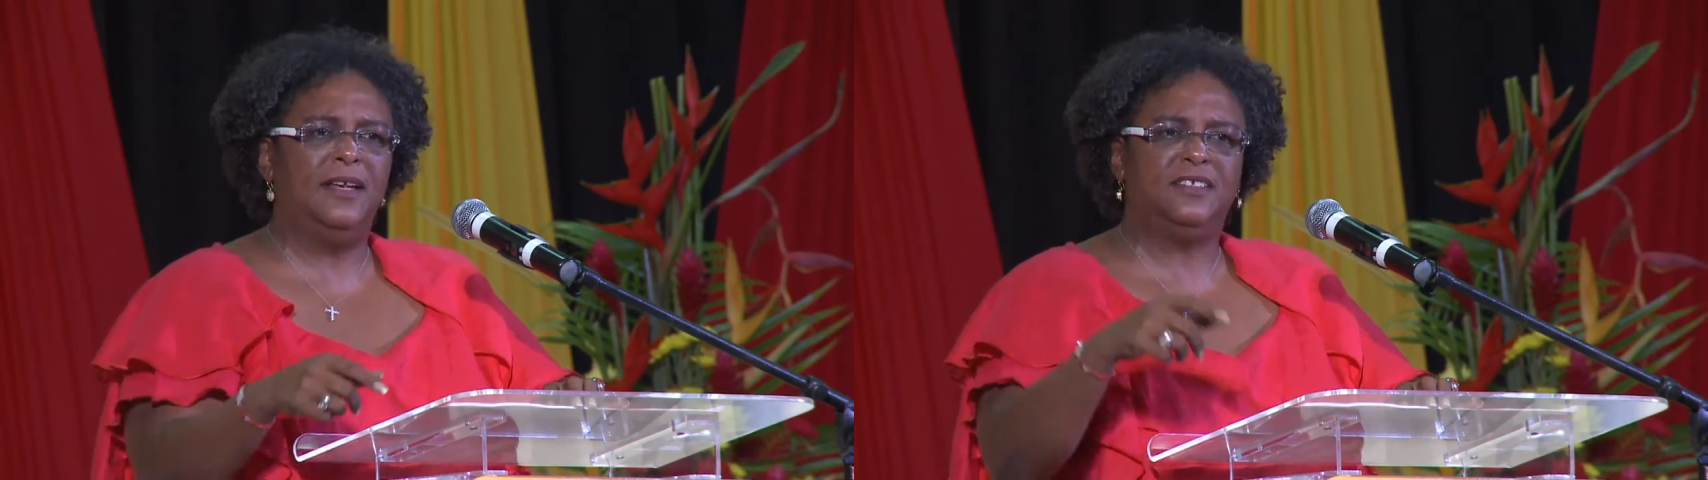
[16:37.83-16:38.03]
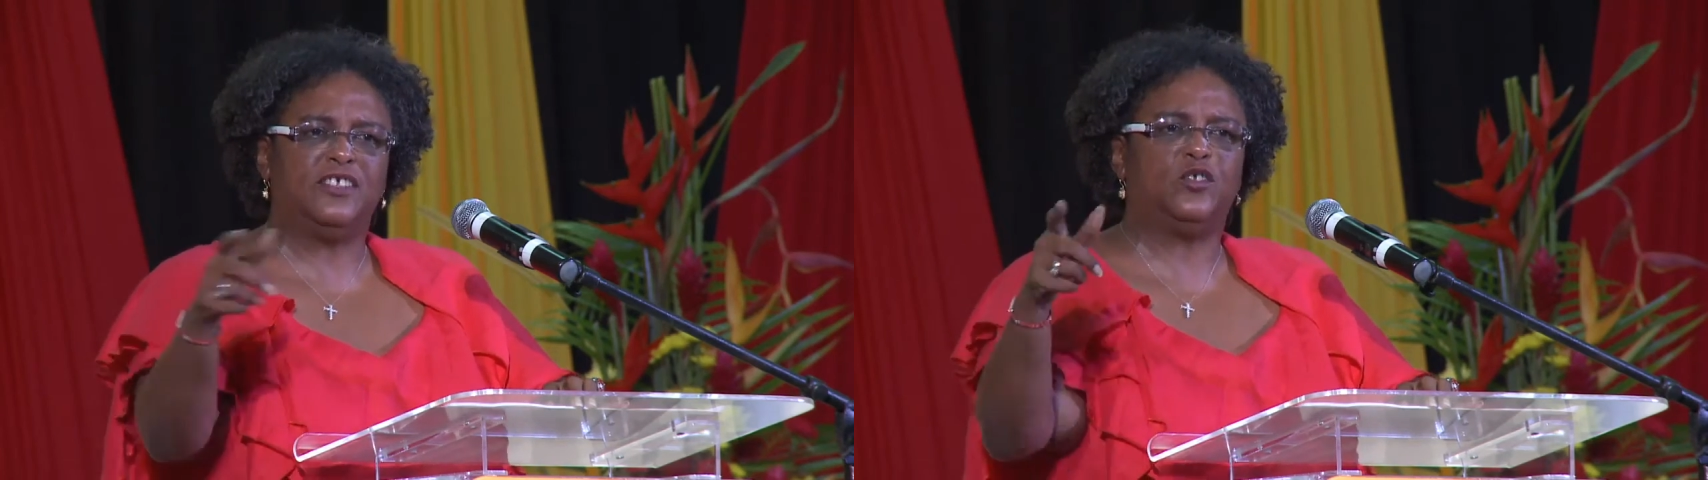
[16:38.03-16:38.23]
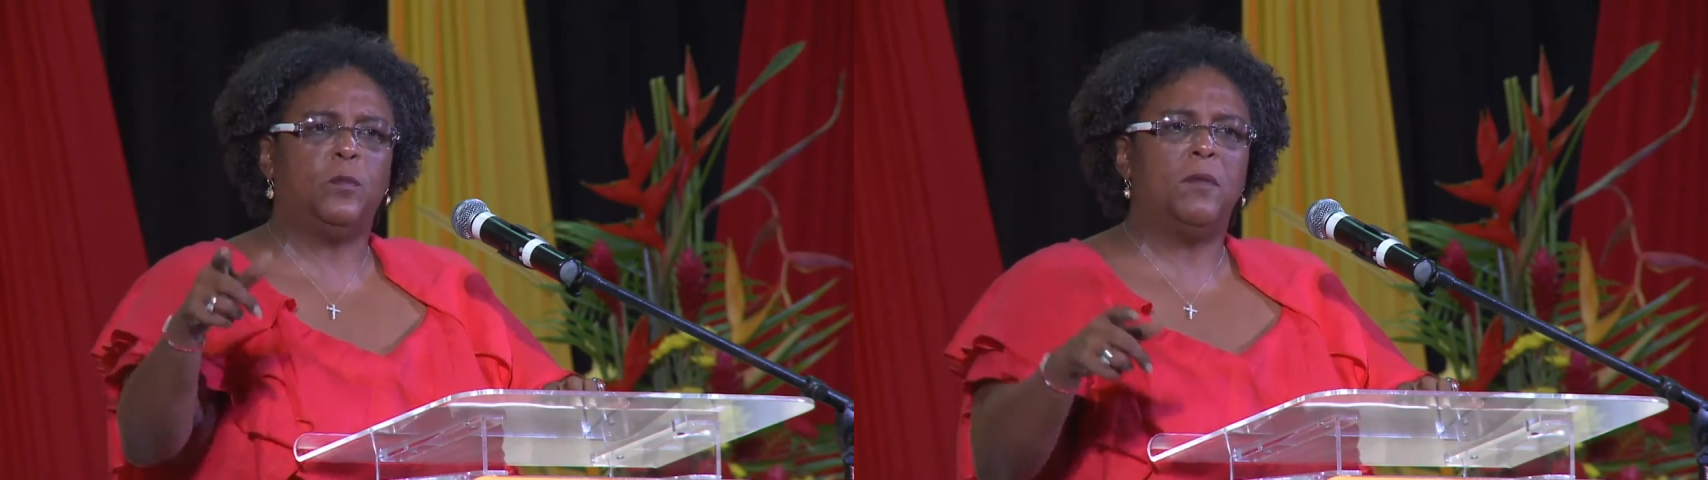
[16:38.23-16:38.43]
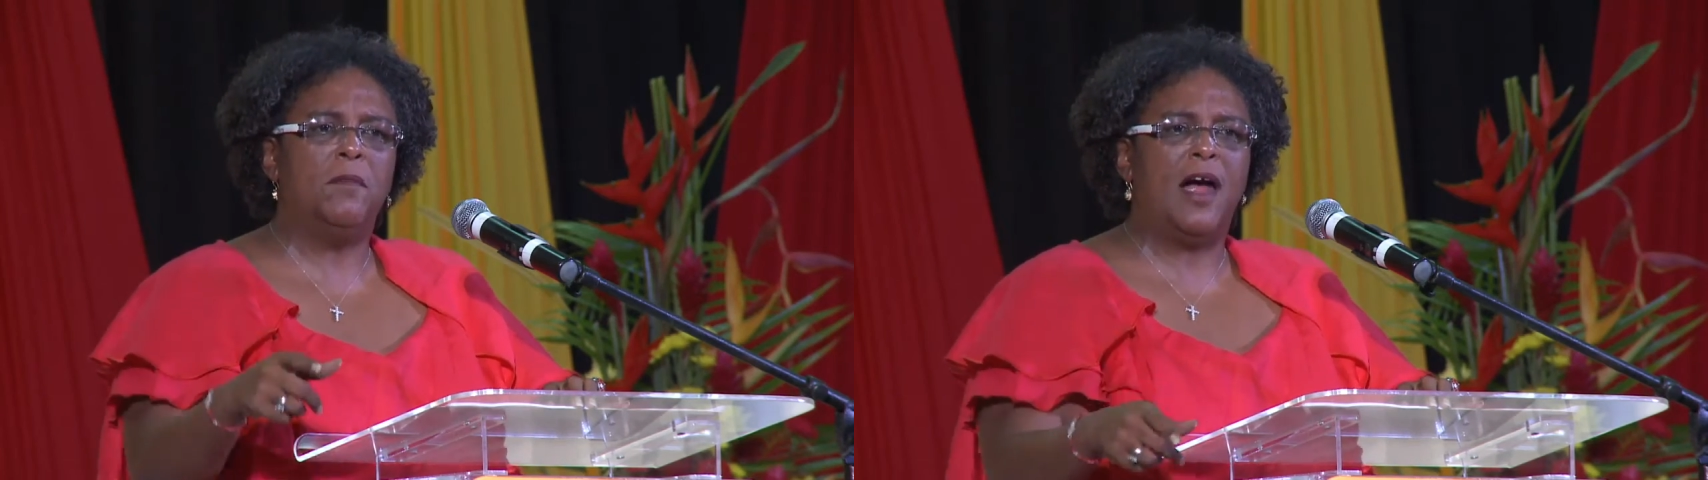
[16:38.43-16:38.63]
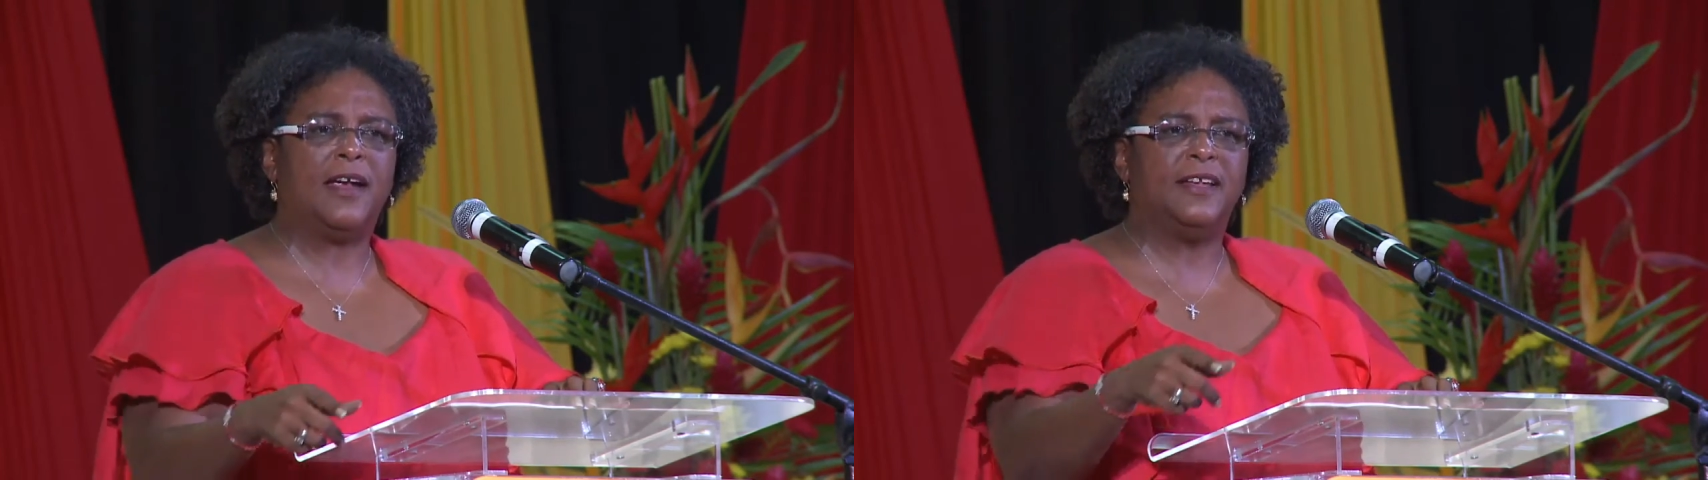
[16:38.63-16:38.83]
and to
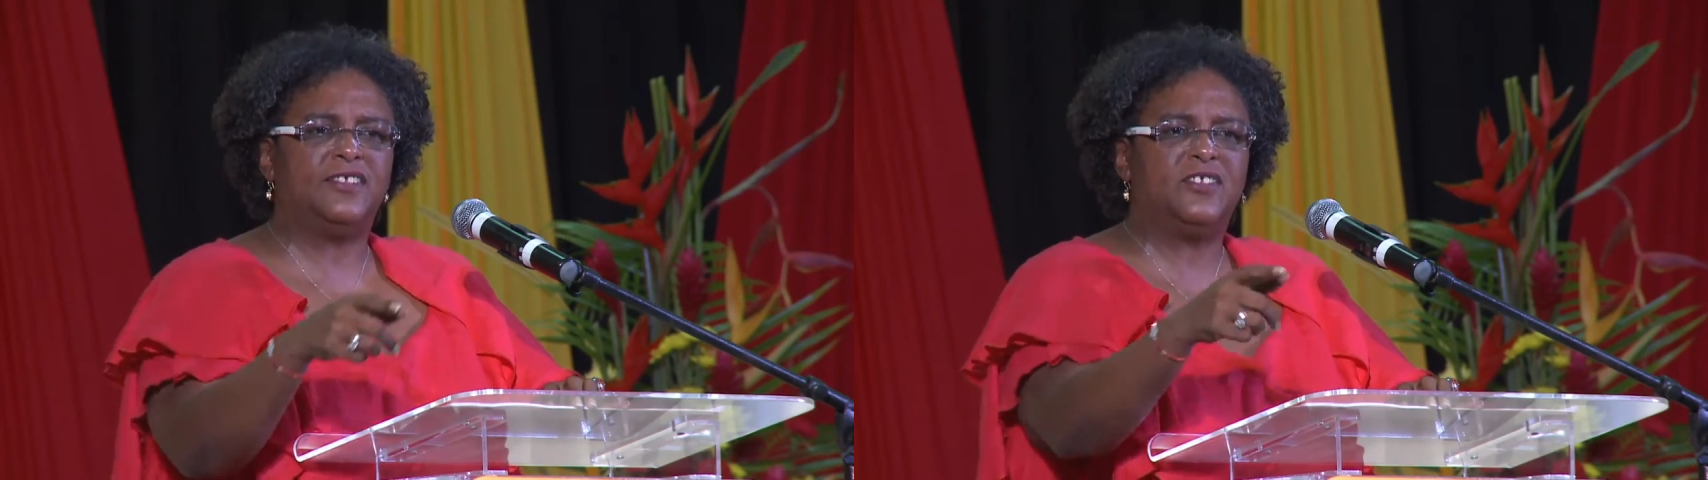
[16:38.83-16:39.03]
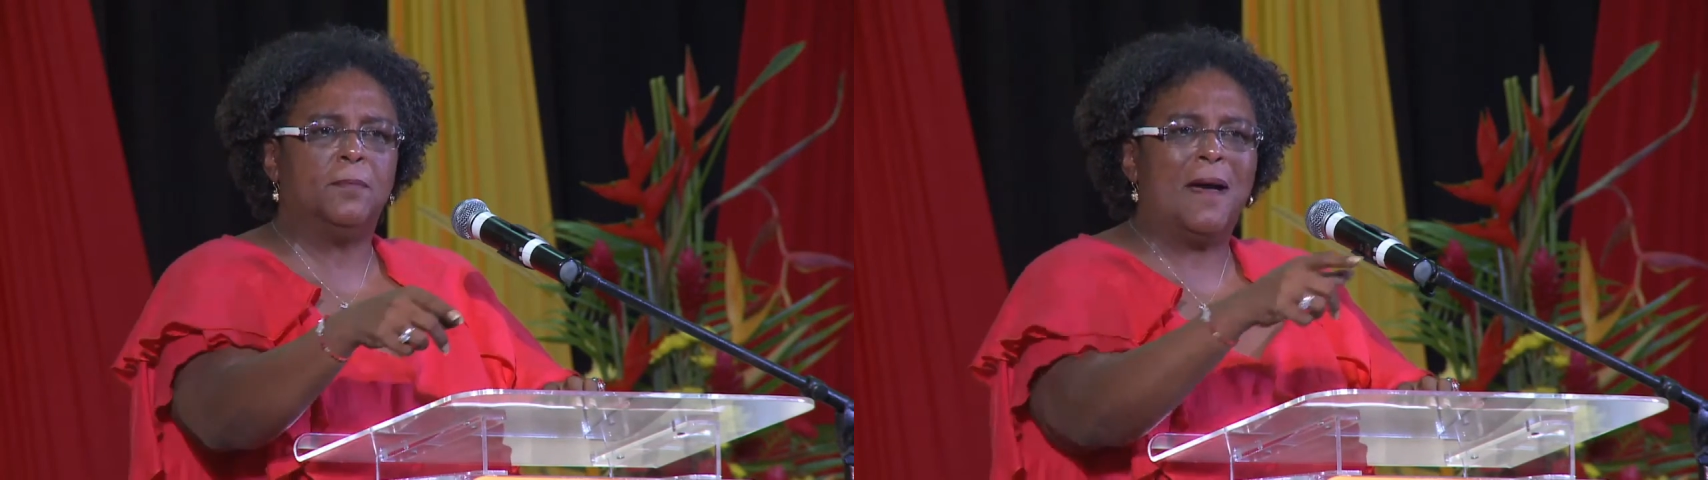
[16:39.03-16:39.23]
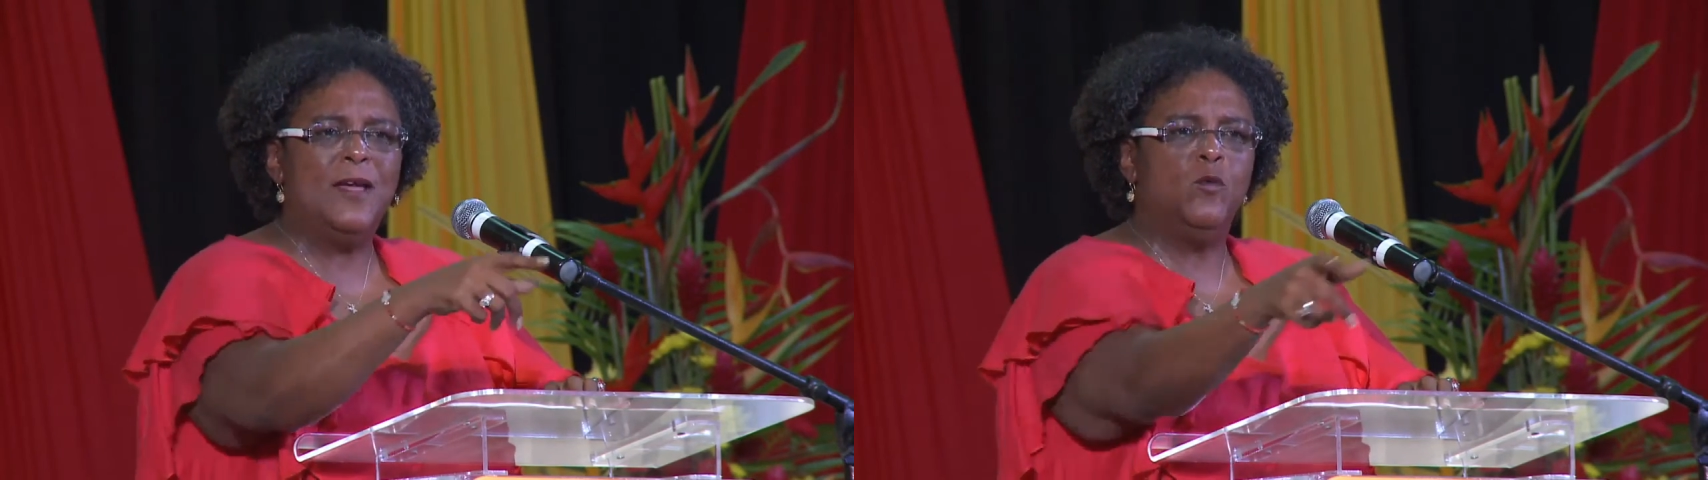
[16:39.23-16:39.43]
supermarkets to buy